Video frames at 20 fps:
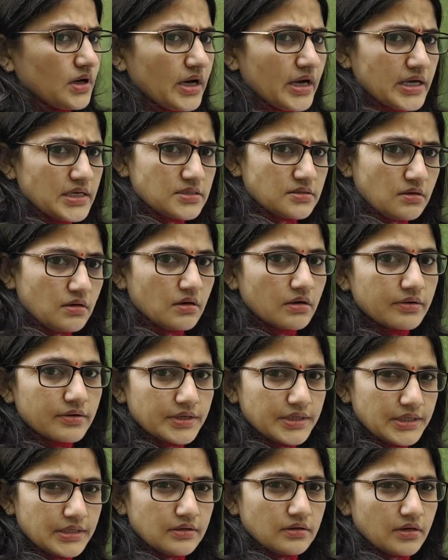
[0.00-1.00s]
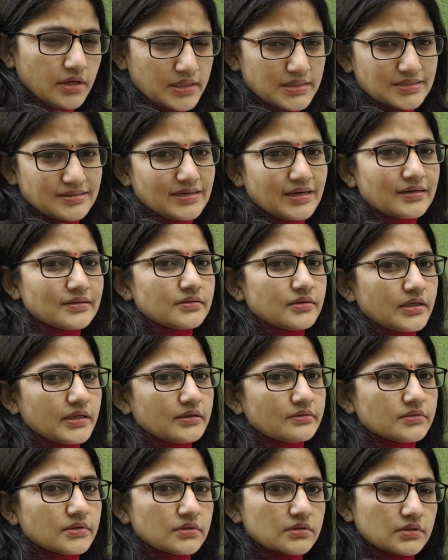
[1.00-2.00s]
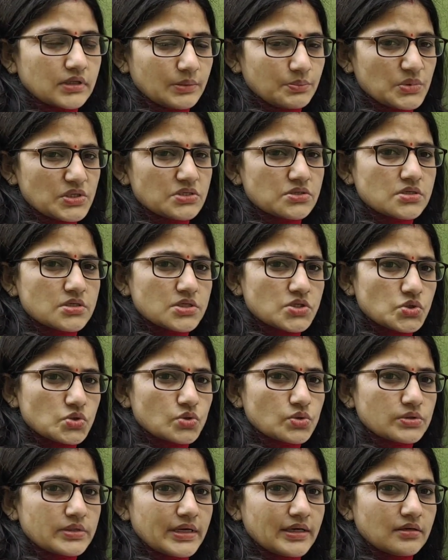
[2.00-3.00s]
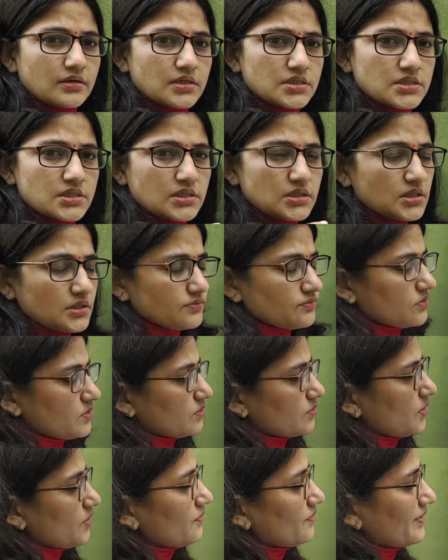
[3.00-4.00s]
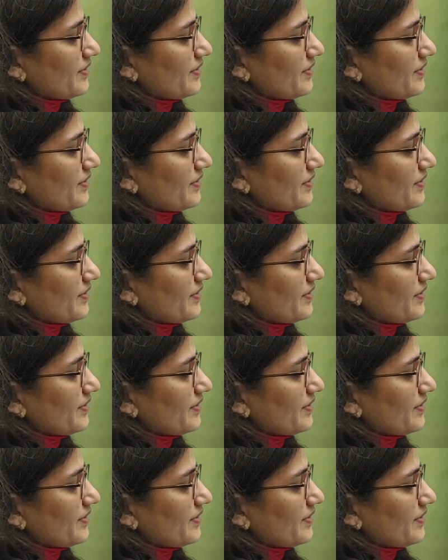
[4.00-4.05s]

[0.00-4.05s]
as already I said that the capacitor stored the energy in the form of